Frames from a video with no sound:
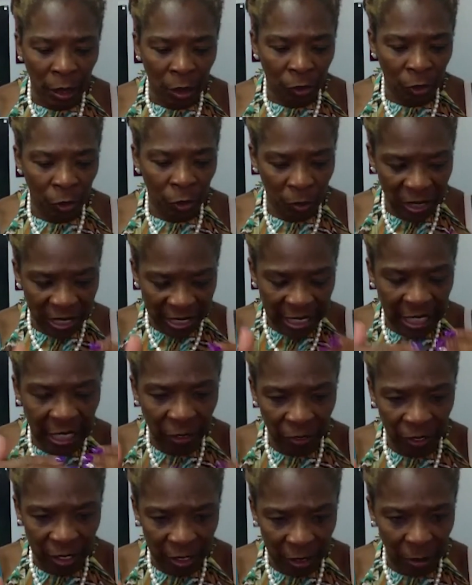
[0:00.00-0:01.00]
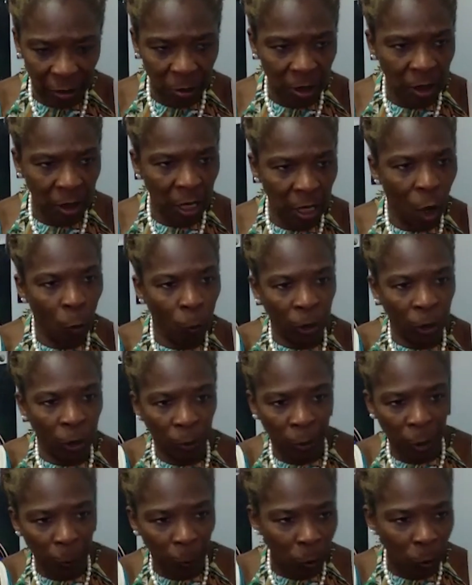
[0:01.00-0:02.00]
for recidivism and helping
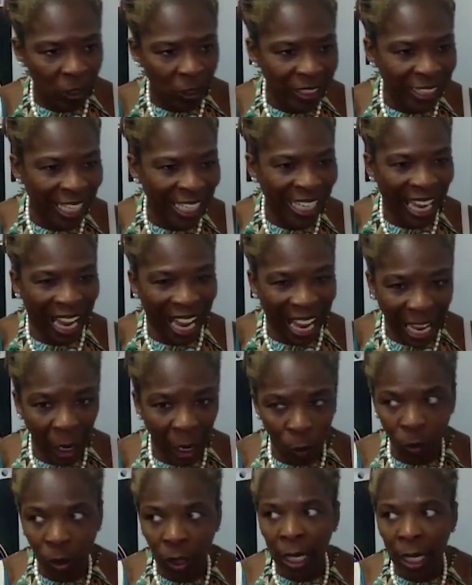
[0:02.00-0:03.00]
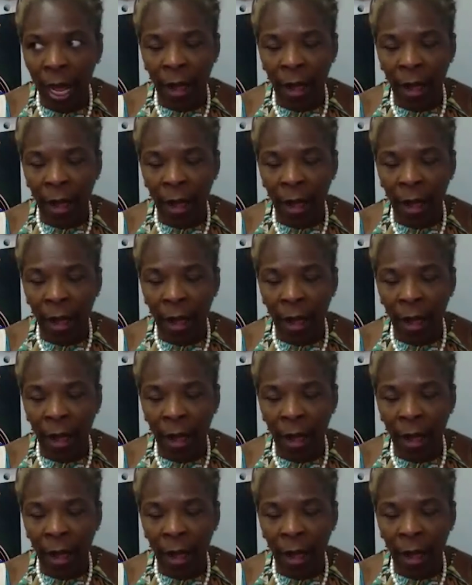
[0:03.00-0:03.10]
people stay out.